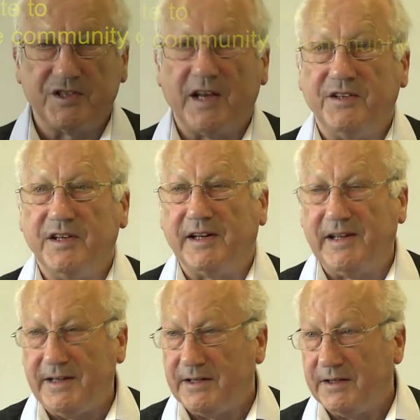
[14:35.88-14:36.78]
stated
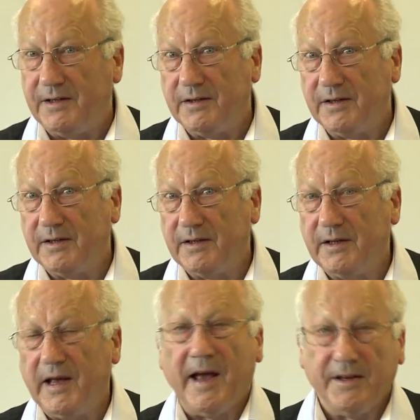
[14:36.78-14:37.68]
clearly
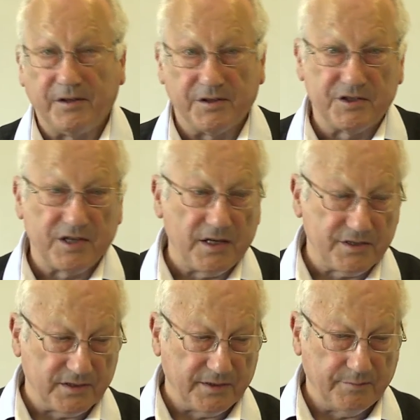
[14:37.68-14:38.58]
and
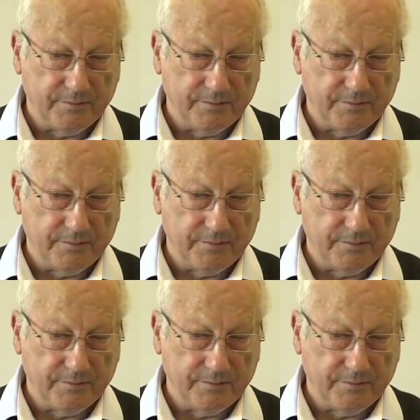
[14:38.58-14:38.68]
concisely?